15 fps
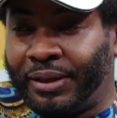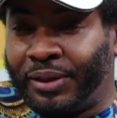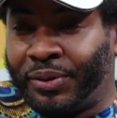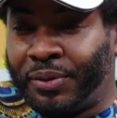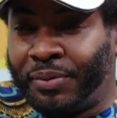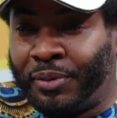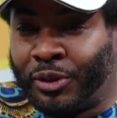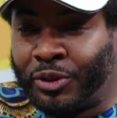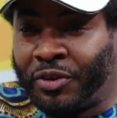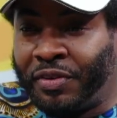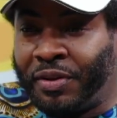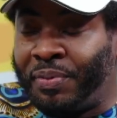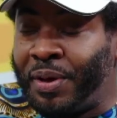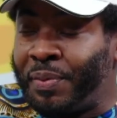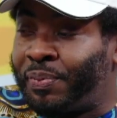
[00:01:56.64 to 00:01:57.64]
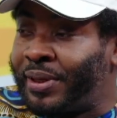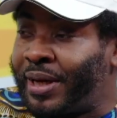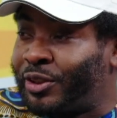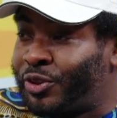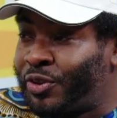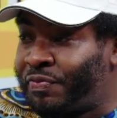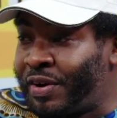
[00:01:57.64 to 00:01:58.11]
most of the people that
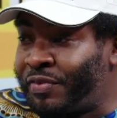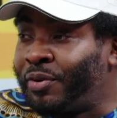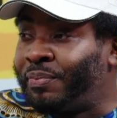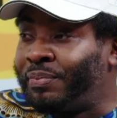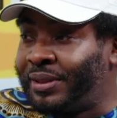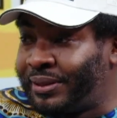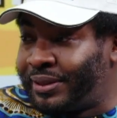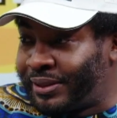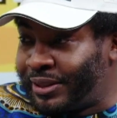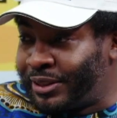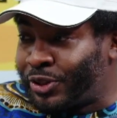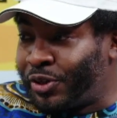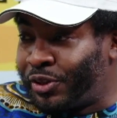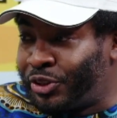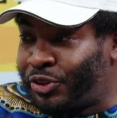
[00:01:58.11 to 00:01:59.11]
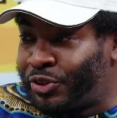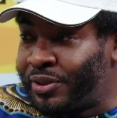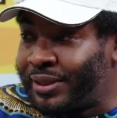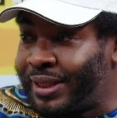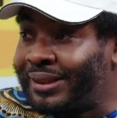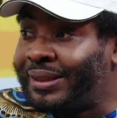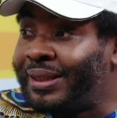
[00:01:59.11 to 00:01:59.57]
suffer from these disease conditions
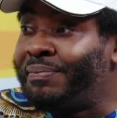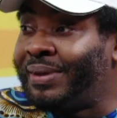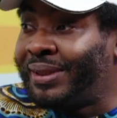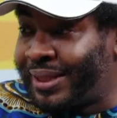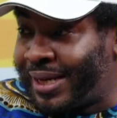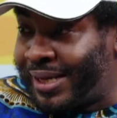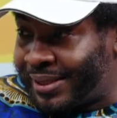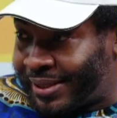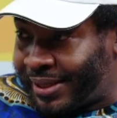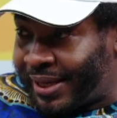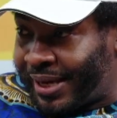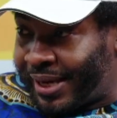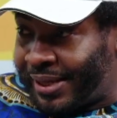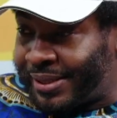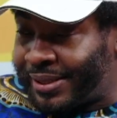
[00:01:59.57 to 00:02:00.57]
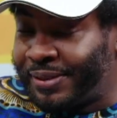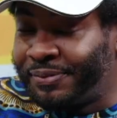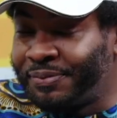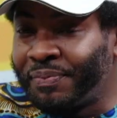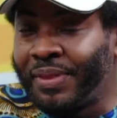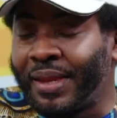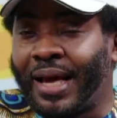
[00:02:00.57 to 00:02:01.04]
are stigmatized against,
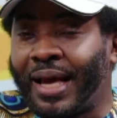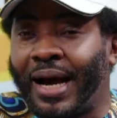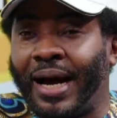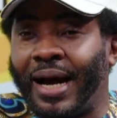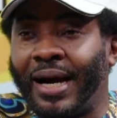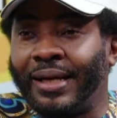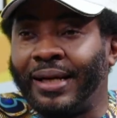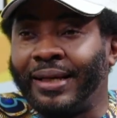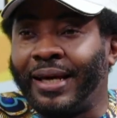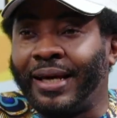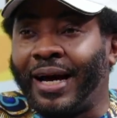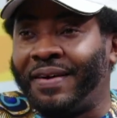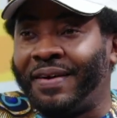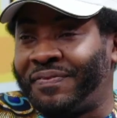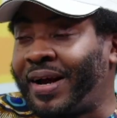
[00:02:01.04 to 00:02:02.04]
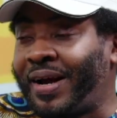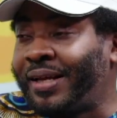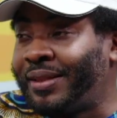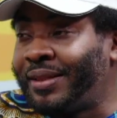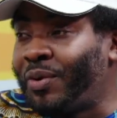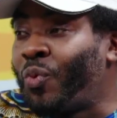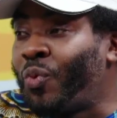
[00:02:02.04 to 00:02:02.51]
and they affect
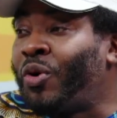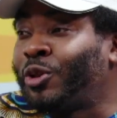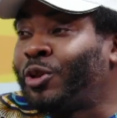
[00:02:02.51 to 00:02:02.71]
the world's